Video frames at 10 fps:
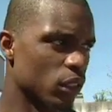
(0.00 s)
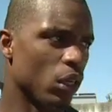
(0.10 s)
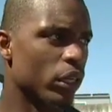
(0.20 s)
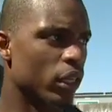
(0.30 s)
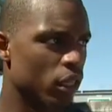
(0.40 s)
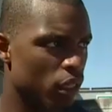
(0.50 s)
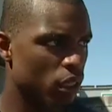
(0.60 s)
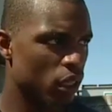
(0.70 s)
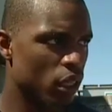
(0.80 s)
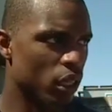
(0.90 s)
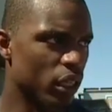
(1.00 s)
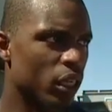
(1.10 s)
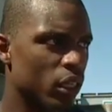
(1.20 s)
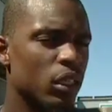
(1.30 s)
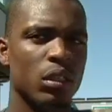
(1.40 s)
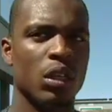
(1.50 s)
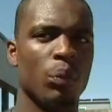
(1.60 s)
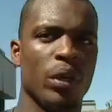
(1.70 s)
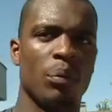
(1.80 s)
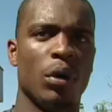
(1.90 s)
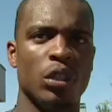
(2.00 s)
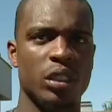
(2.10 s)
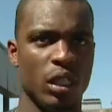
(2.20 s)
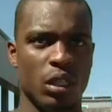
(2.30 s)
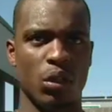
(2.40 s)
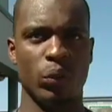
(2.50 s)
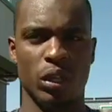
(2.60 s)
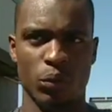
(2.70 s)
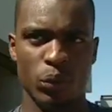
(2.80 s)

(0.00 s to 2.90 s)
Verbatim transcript: Oh yeah, yeah. You know, me and Bo we,